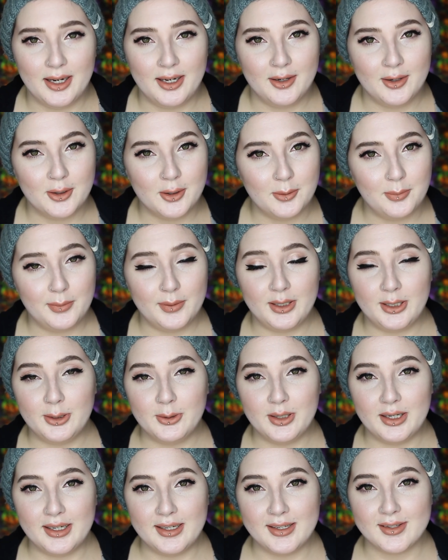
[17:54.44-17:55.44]
I hope that
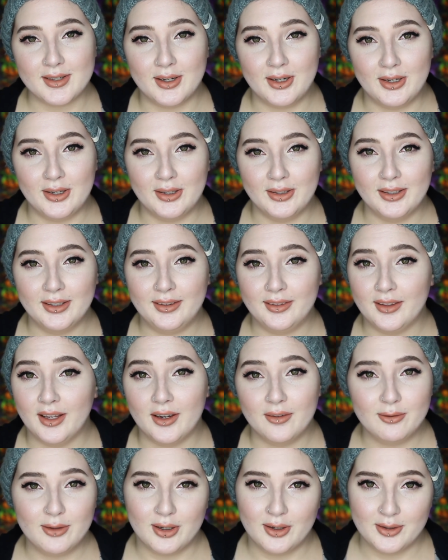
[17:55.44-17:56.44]
you guys all
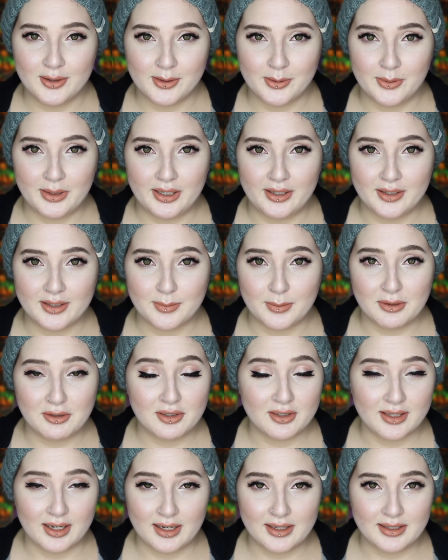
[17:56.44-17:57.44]
loved HANZOWEEN as much
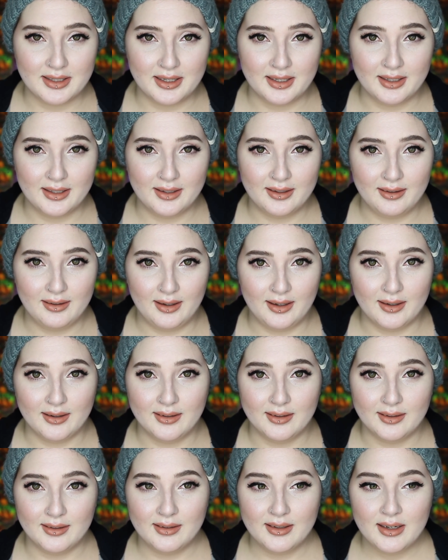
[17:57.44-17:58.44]
as I did,
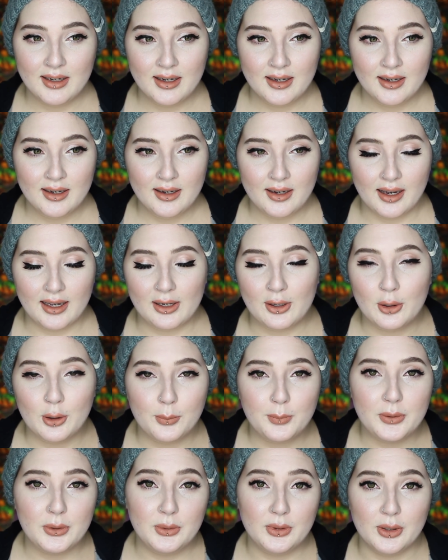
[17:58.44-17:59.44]
and I
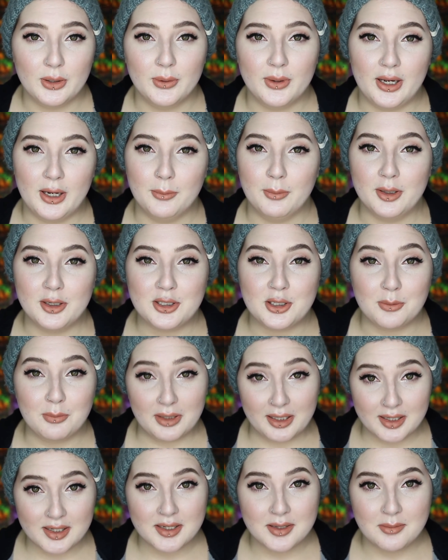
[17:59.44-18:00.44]
hope you know how much you
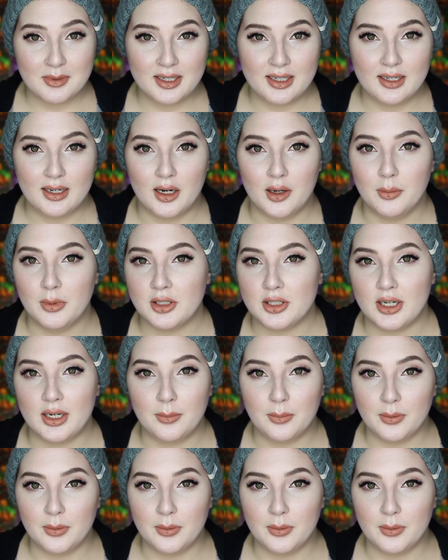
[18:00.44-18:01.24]
mean to me and how much I